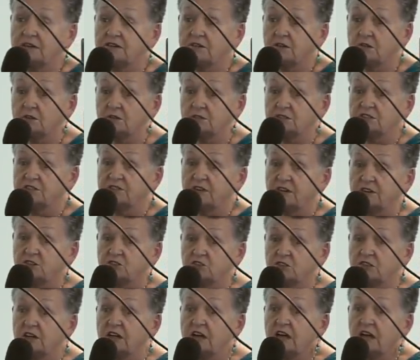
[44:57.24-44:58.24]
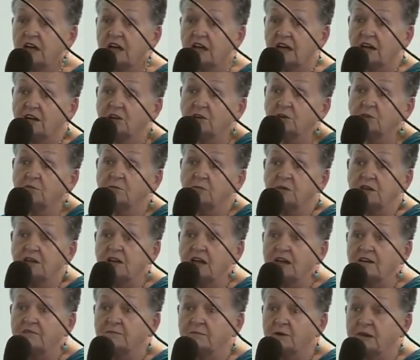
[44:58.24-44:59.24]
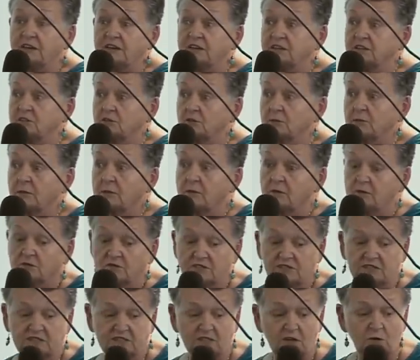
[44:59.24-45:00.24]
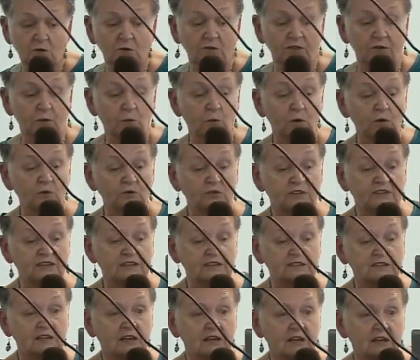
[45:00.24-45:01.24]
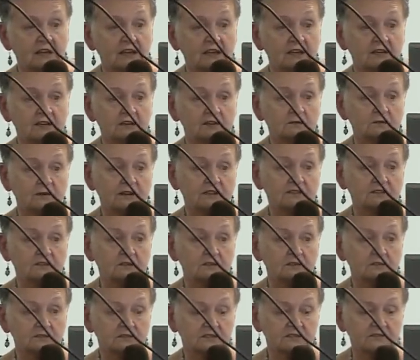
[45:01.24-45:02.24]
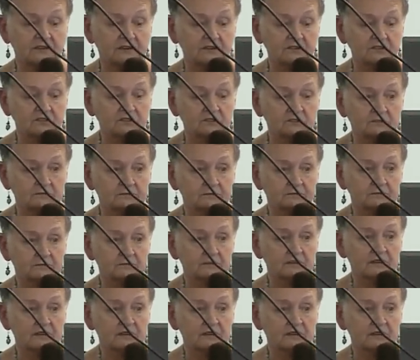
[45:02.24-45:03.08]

erectile dysfunction, and a lot of men have brachytherapy because they're told they won't get any erectile dysfunction.